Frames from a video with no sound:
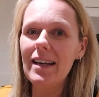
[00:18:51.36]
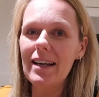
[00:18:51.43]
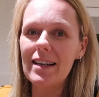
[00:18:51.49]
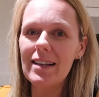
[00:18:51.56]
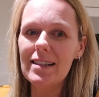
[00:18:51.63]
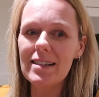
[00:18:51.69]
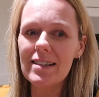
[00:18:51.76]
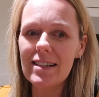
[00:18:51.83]

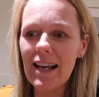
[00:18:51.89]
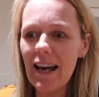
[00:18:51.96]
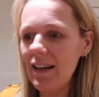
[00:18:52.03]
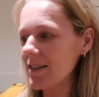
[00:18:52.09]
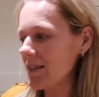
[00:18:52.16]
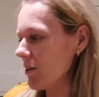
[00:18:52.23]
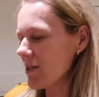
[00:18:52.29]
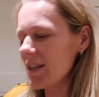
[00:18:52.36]
because, yeah,
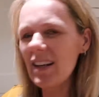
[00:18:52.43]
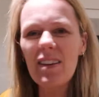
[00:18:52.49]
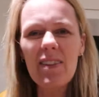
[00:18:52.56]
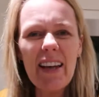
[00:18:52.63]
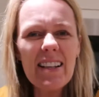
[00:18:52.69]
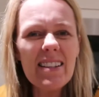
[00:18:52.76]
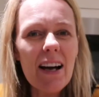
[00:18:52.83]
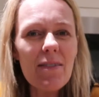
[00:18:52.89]
it's lots of little
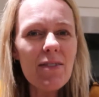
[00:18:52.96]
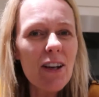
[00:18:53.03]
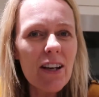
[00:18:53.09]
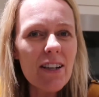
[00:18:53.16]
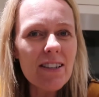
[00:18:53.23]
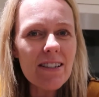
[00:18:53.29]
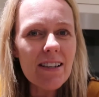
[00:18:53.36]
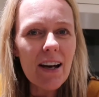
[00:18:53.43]
things that I've
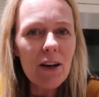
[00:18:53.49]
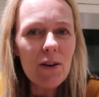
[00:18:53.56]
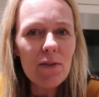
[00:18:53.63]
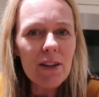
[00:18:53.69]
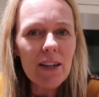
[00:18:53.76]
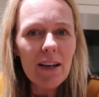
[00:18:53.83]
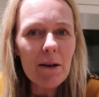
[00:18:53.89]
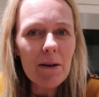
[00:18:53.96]
learnt
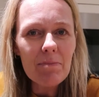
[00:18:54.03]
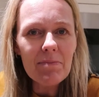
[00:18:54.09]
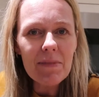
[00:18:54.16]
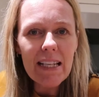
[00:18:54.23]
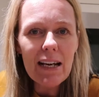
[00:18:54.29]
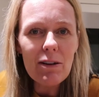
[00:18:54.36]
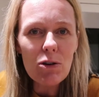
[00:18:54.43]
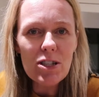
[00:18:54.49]
over the
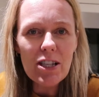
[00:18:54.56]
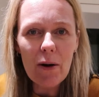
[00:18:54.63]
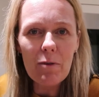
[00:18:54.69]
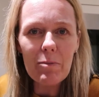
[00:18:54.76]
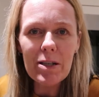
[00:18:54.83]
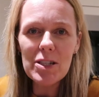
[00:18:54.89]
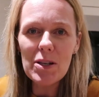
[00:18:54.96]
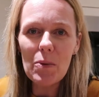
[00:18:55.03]
year or so
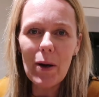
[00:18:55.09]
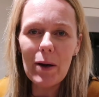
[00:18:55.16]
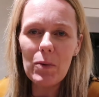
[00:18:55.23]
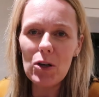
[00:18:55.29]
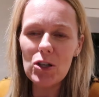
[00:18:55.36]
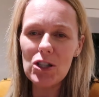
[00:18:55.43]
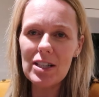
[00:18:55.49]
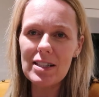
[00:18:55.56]
I've been doing Weight
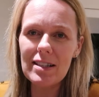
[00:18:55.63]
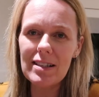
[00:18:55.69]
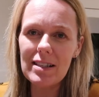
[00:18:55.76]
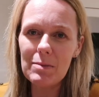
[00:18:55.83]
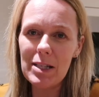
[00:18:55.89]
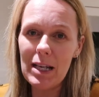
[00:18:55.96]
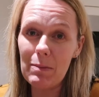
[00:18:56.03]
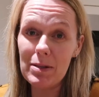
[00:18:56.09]
Watchers, and
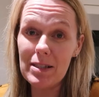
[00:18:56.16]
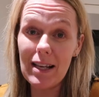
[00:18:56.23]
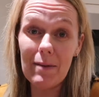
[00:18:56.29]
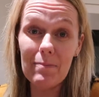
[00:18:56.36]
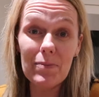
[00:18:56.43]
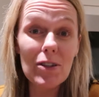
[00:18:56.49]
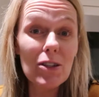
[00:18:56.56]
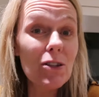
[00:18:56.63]
some tips
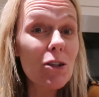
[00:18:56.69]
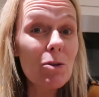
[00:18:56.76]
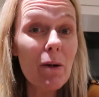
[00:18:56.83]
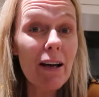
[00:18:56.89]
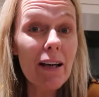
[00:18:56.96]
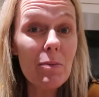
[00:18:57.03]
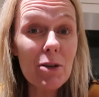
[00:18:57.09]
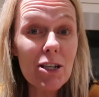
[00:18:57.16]
that you
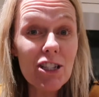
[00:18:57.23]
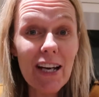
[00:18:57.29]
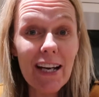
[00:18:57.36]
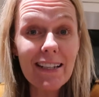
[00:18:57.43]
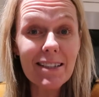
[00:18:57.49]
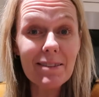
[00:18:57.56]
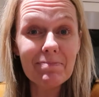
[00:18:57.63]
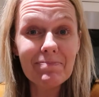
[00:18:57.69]
might appreciate.